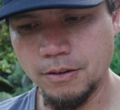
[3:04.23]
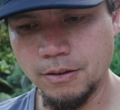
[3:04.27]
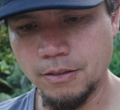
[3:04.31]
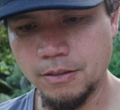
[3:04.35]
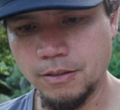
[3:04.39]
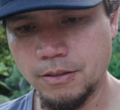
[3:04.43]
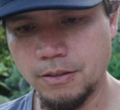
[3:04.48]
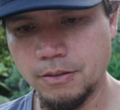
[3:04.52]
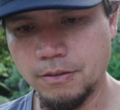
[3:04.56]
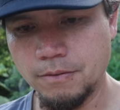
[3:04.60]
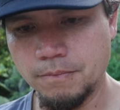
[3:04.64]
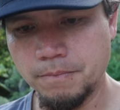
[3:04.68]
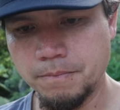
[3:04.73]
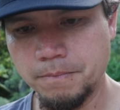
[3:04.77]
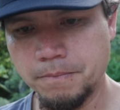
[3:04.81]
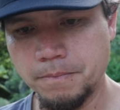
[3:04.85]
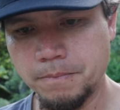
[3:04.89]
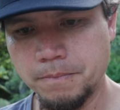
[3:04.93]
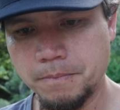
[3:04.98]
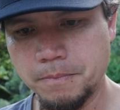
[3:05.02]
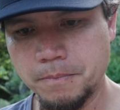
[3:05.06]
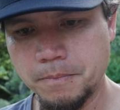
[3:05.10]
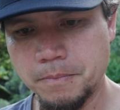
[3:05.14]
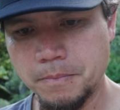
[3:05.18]

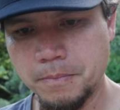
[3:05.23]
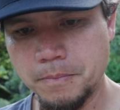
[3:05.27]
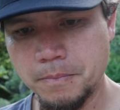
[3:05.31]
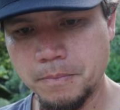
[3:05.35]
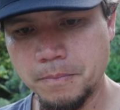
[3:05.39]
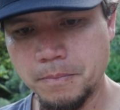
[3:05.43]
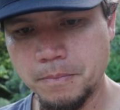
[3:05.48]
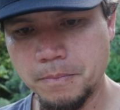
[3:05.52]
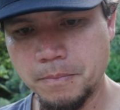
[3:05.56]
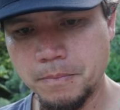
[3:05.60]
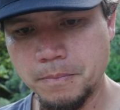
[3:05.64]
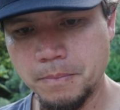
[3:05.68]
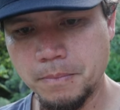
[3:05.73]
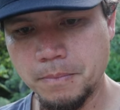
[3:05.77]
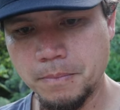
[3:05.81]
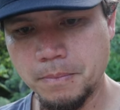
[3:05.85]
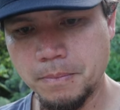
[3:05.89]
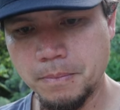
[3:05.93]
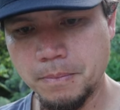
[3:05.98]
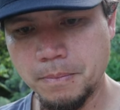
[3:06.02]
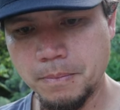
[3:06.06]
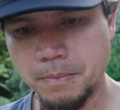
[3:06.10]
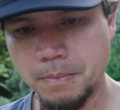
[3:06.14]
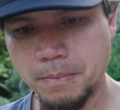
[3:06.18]

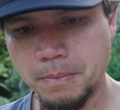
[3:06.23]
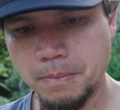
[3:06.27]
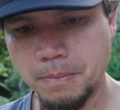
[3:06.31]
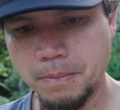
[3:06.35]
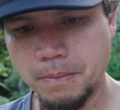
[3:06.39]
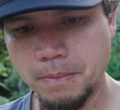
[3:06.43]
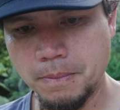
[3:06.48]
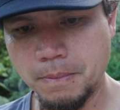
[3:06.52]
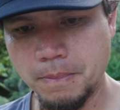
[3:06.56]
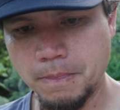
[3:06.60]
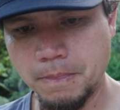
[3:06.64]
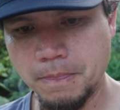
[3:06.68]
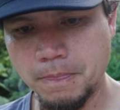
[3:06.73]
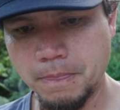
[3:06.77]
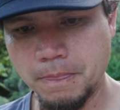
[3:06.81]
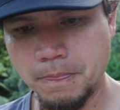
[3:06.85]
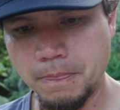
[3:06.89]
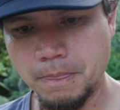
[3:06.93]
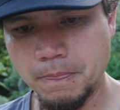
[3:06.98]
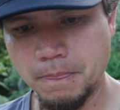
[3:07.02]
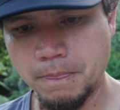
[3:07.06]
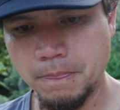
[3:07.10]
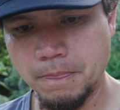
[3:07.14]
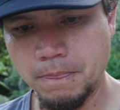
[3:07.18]

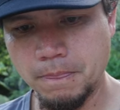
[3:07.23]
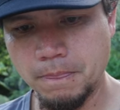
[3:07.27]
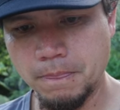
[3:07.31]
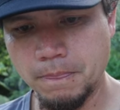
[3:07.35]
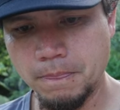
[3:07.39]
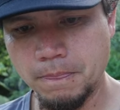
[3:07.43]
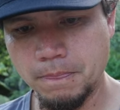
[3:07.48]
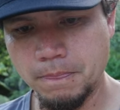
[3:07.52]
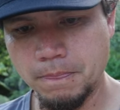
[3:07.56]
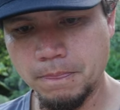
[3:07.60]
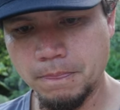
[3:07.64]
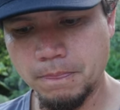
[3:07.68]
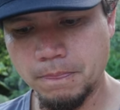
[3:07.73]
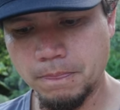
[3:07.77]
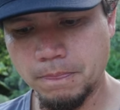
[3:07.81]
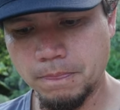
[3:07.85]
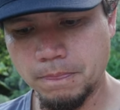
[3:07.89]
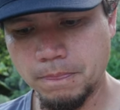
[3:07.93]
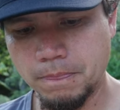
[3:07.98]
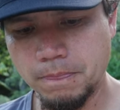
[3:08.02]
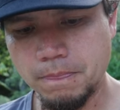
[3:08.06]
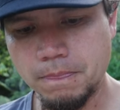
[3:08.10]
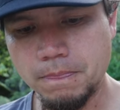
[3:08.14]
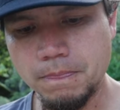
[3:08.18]

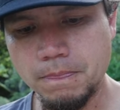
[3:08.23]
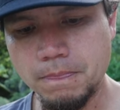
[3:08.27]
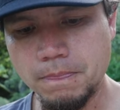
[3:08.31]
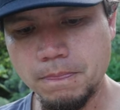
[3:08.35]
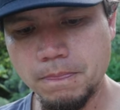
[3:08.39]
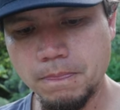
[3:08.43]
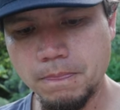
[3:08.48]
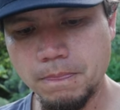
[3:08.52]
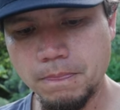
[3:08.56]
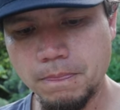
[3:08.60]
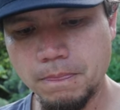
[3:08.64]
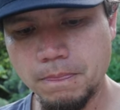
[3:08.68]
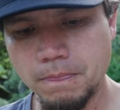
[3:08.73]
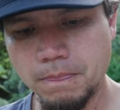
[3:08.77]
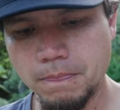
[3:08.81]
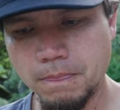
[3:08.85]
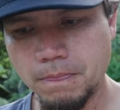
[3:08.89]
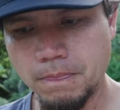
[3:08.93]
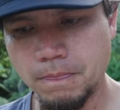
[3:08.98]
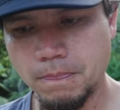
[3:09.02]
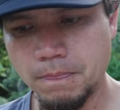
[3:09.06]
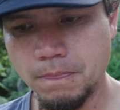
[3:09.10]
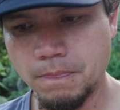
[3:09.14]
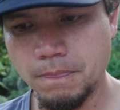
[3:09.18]

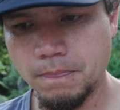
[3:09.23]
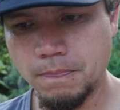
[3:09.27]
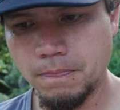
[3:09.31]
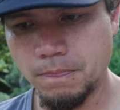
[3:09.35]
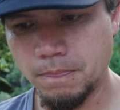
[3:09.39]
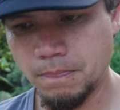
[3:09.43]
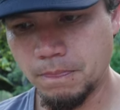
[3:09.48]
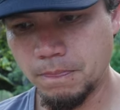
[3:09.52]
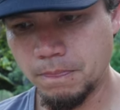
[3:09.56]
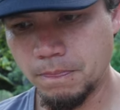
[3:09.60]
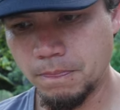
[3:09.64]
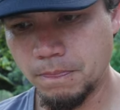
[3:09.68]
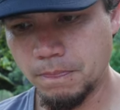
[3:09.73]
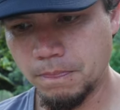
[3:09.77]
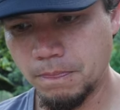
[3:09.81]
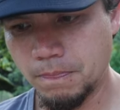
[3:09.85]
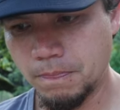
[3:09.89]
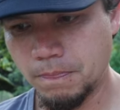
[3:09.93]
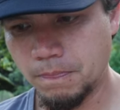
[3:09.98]
Nothing is said.